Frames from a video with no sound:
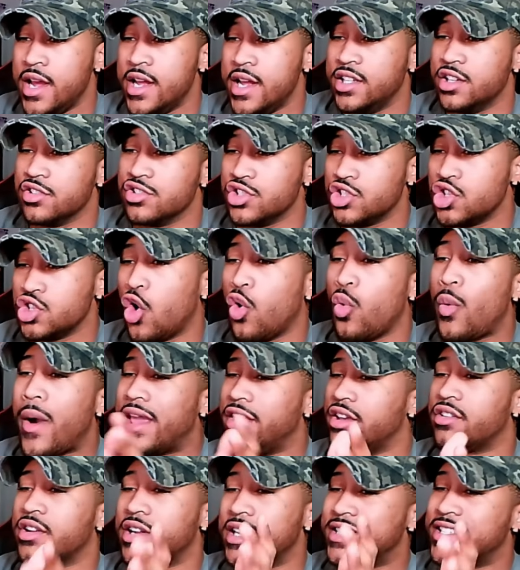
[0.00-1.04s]
there's no way
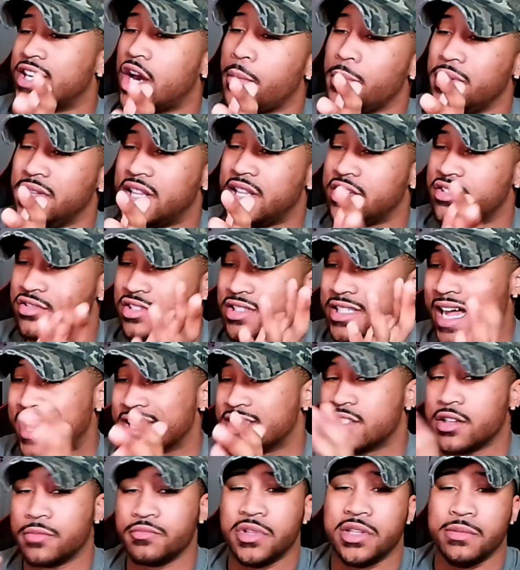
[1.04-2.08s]
you're going to tell me that there's not
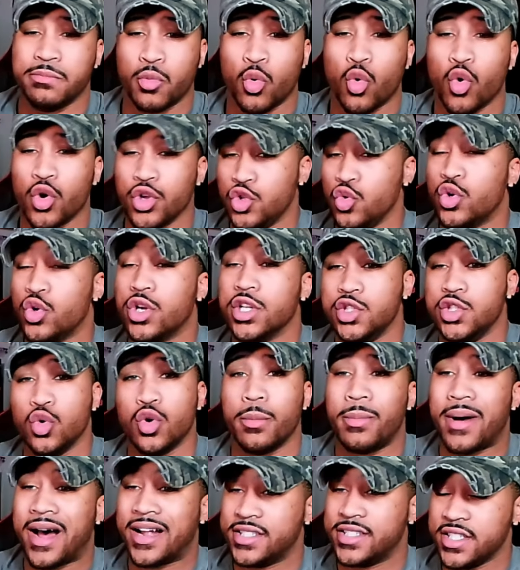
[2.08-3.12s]
something more you can do
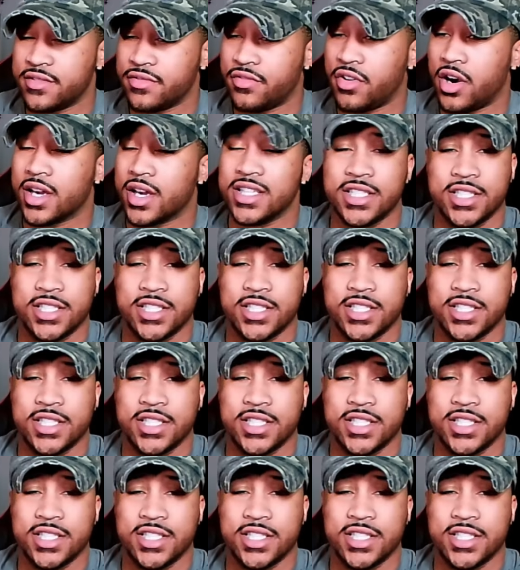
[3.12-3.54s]
about these fucking